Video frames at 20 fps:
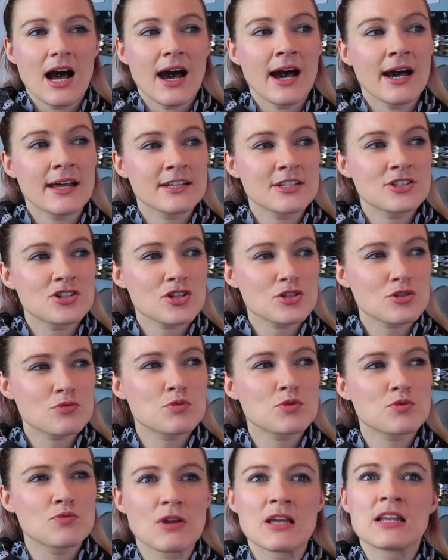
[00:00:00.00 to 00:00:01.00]
And it just
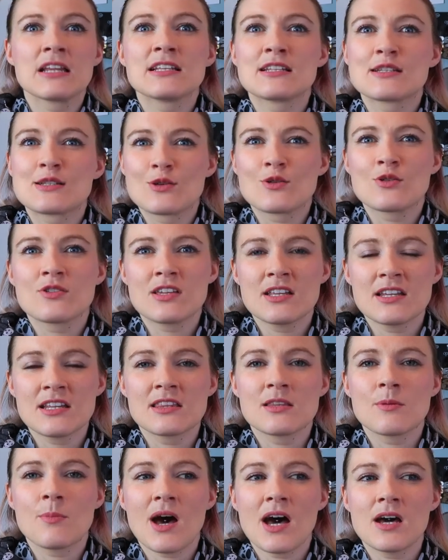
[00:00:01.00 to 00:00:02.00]
was really soothing
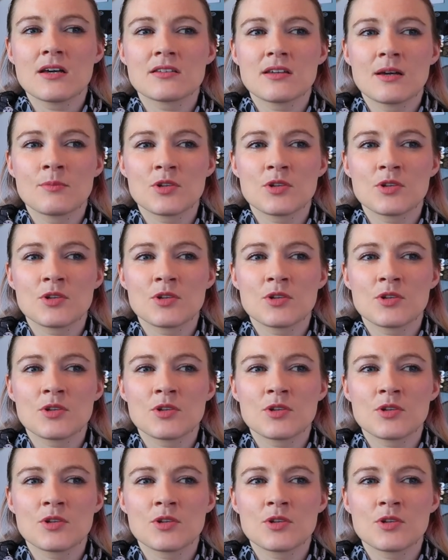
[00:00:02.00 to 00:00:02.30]
in the bath.